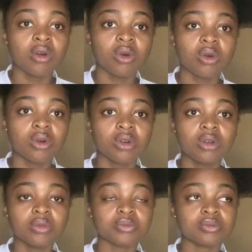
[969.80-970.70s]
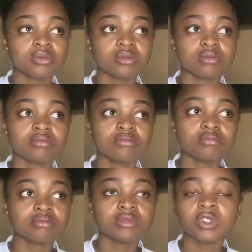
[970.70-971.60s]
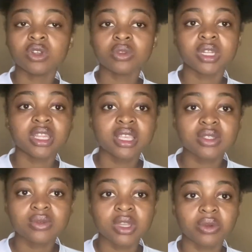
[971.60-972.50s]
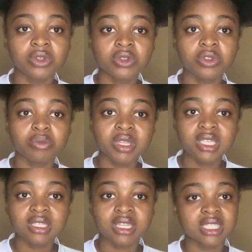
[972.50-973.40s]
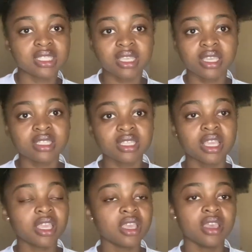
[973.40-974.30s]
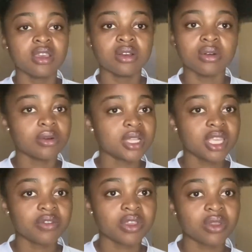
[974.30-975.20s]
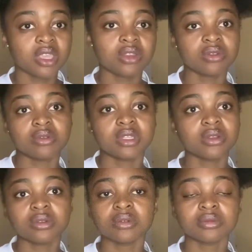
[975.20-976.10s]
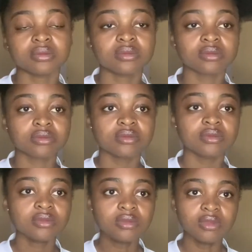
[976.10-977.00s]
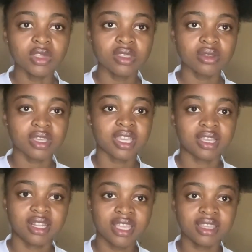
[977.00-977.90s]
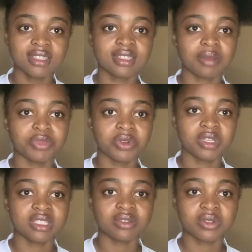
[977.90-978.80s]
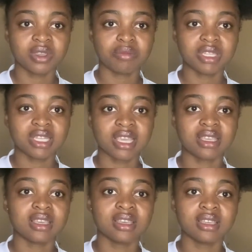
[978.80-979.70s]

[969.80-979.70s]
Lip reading: or go to another school and continue with medicine as a second year, or whatever you can do, I don't know. So yeah, like that gap period is also a bit like,